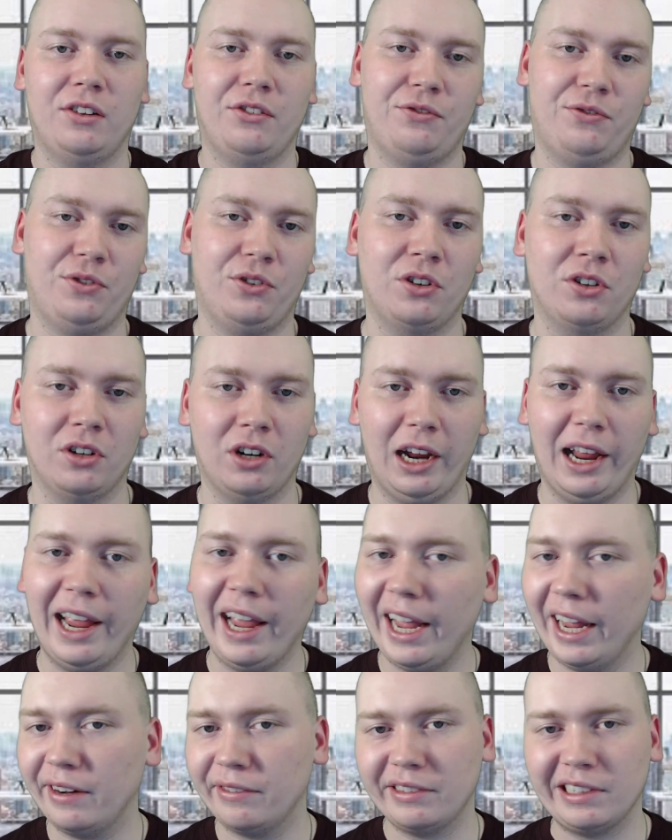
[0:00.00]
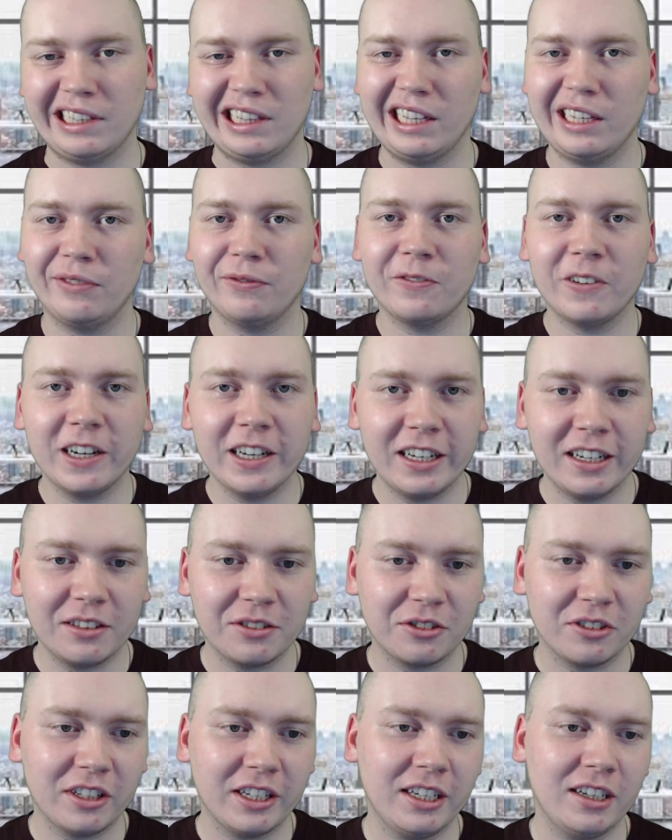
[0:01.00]
for everything
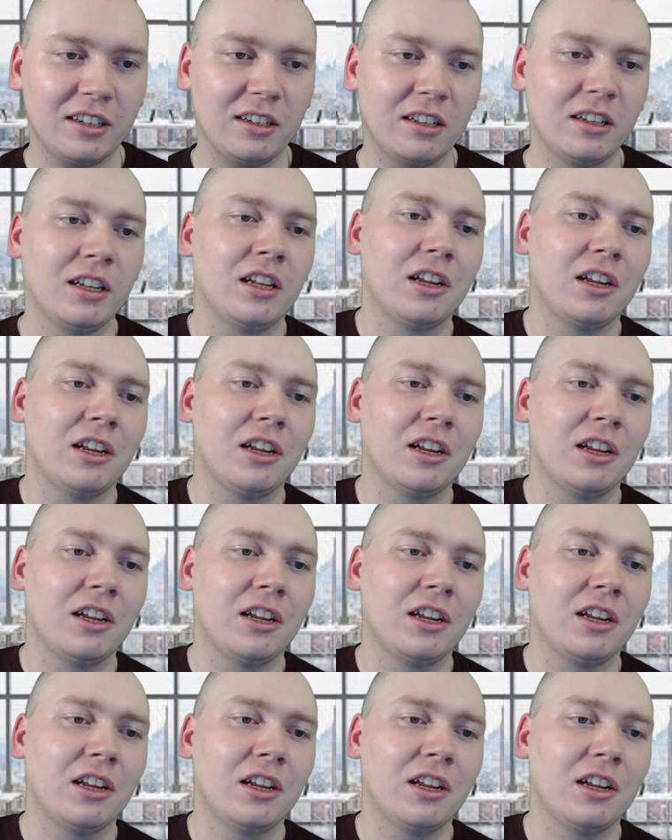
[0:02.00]
finance related.